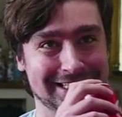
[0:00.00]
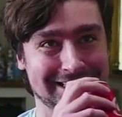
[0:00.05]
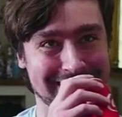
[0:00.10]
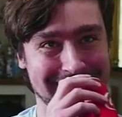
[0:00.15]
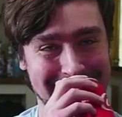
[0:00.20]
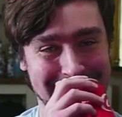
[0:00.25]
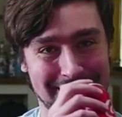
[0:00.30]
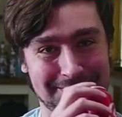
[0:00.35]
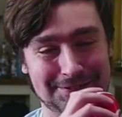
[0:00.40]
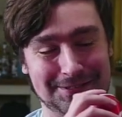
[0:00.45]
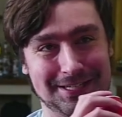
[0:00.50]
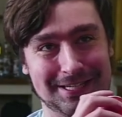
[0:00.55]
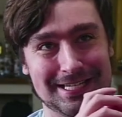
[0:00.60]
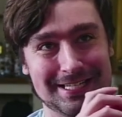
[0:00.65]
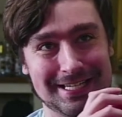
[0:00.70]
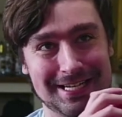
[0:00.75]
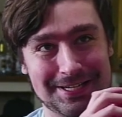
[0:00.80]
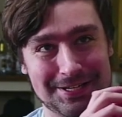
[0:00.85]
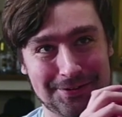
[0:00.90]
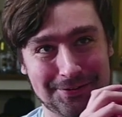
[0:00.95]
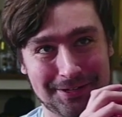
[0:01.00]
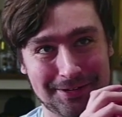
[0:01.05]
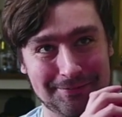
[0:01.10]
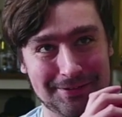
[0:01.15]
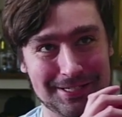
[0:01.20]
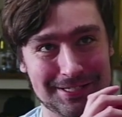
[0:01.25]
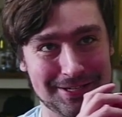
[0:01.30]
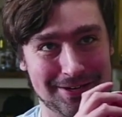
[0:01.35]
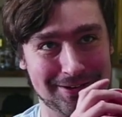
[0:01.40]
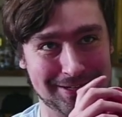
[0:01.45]
I was gonna say don't get me
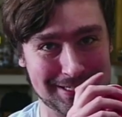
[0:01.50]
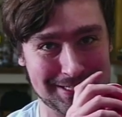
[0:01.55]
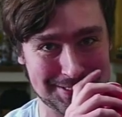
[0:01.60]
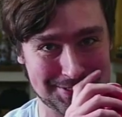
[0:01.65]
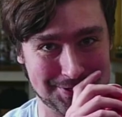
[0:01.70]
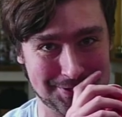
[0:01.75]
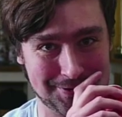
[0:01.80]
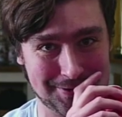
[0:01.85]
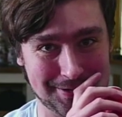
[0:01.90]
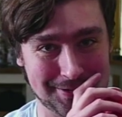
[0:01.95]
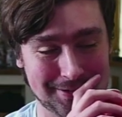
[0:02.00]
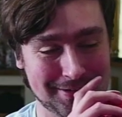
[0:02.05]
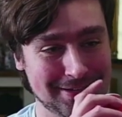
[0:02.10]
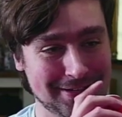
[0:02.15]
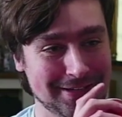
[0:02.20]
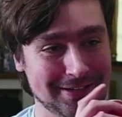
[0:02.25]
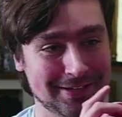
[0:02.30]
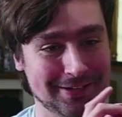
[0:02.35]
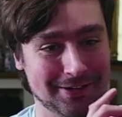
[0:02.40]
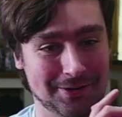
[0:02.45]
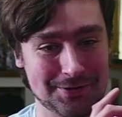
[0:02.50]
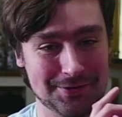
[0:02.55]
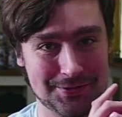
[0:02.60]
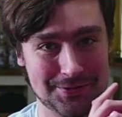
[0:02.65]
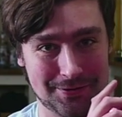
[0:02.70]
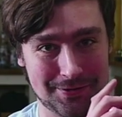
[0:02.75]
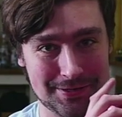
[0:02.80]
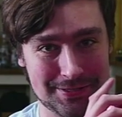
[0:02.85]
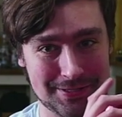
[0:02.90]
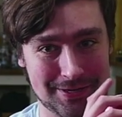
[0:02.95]
talking started or
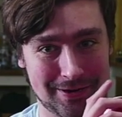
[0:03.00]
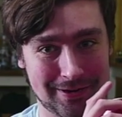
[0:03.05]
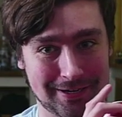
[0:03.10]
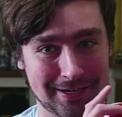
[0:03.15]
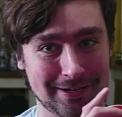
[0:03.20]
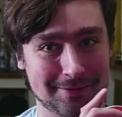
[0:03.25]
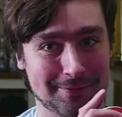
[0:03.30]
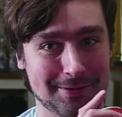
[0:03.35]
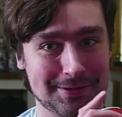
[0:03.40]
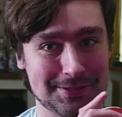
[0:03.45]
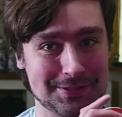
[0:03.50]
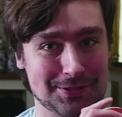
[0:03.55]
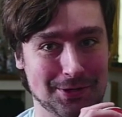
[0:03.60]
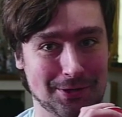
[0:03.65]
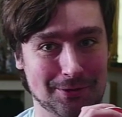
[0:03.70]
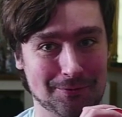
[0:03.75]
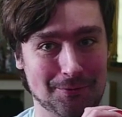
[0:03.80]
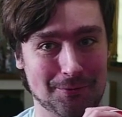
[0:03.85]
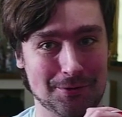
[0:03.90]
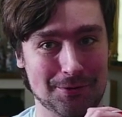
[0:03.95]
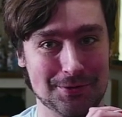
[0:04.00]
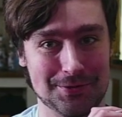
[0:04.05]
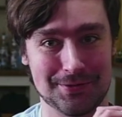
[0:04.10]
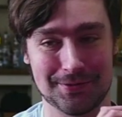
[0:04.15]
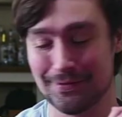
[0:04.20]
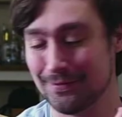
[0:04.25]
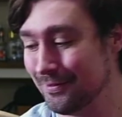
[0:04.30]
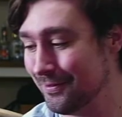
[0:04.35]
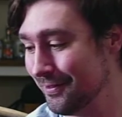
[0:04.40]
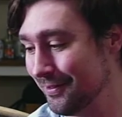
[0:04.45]
started talking about Star Wars,
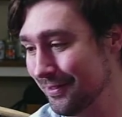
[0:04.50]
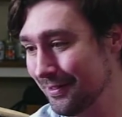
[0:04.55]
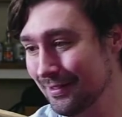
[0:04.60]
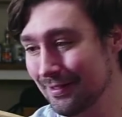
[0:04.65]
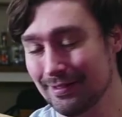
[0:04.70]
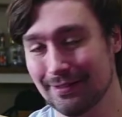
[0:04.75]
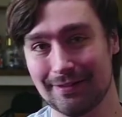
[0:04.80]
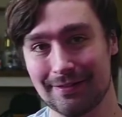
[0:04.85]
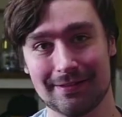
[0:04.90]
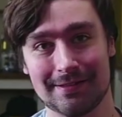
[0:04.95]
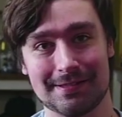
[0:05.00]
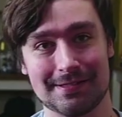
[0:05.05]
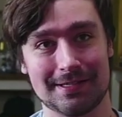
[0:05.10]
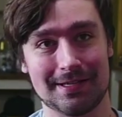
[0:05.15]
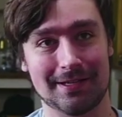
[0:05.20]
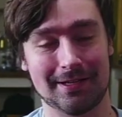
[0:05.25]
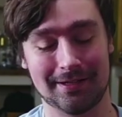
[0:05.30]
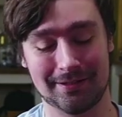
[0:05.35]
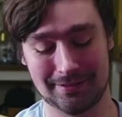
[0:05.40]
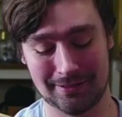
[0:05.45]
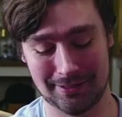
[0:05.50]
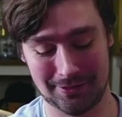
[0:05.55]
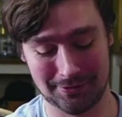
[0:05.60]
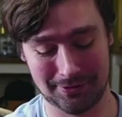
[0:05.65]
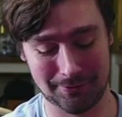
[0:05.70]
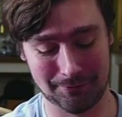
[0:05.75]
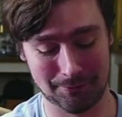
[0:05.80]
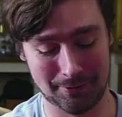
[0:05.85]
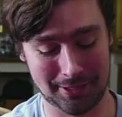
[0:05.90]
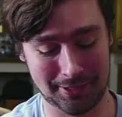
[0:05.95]
because uh, I'll
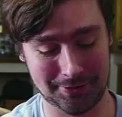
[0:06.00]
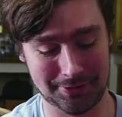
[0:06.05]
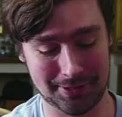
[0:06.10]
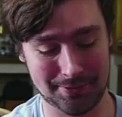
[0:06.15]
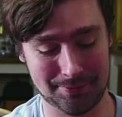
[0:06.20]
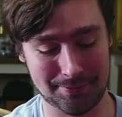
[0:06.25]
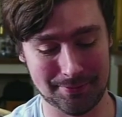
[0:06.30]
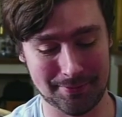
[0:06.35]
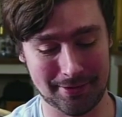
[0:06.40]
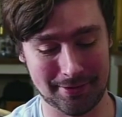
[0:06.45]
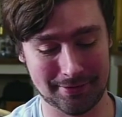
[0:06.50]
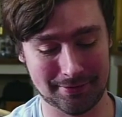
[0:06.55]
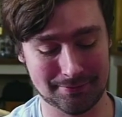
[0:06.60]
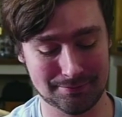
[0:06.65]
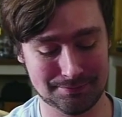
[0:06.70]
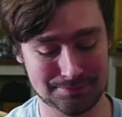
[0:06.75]
get riled up about it.